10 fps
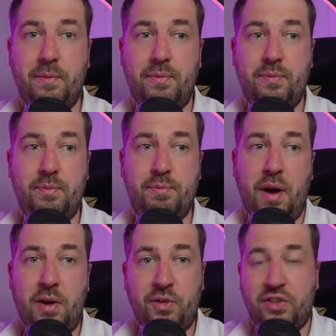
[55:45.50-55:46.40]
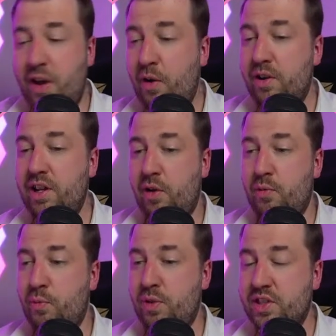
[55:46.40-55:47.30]
by yourself,
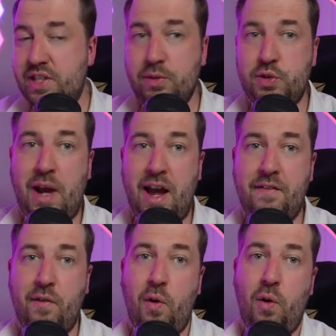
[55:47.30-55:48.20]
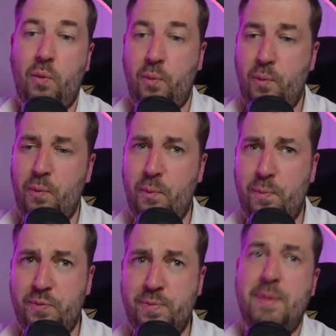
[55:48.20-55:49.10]
with the skills you have, or
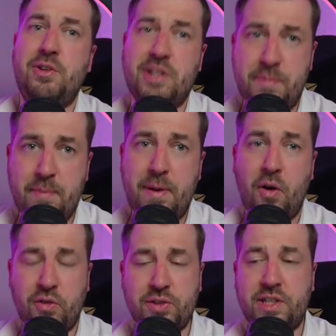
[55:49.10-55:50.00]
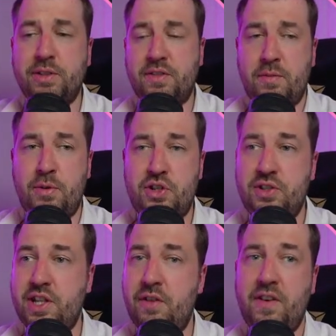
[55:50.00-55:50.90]
maybe just a bit beyond your skills if you're pushing
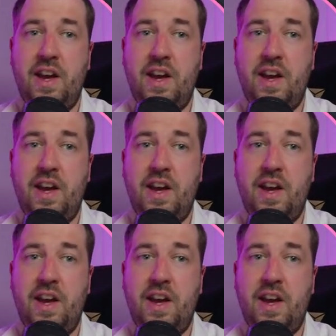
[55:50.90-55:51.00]
yourself.